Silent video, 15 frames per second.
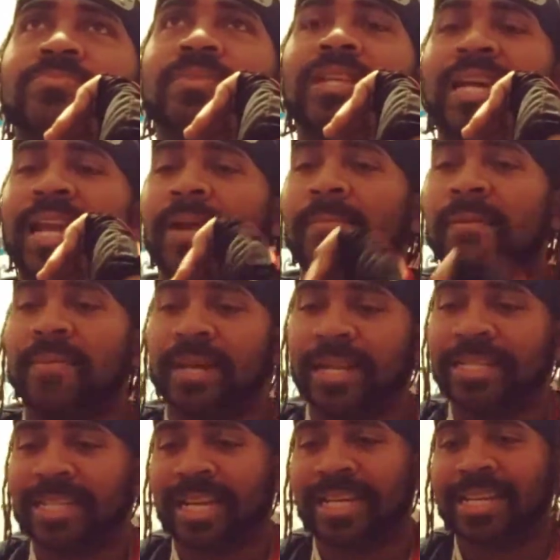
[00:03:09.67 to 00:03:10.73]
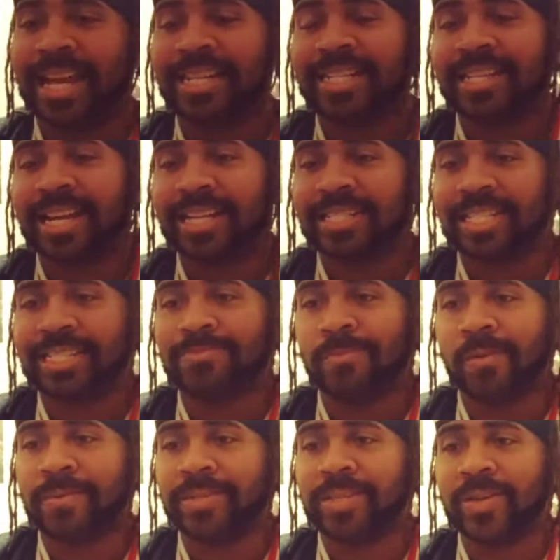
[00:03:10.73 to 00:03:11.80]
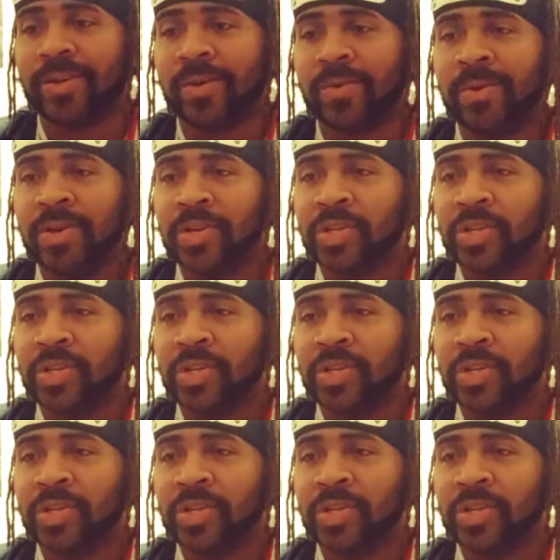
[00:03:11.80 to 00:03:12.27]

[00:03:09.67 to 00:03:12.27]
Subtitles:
And I remember this is like a 1996 movie too.